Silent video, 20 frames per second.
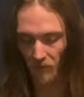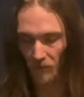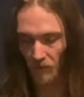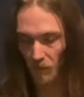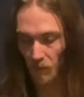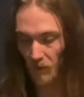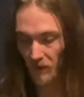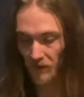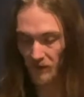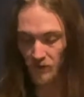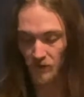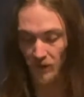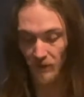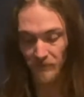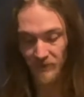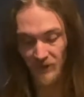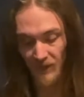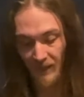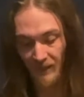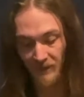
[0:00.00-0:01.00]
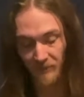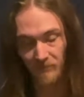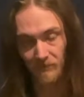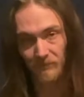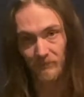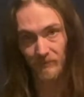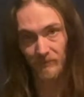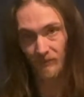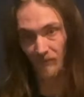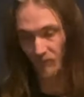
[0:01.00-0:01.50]
when the drum set
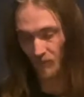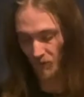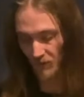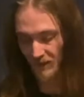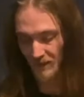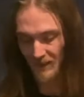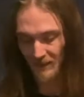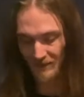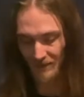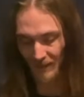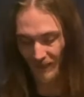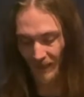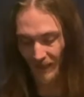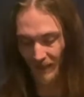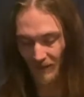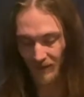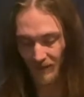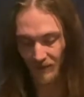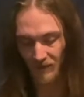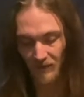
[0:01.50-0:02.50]
did that,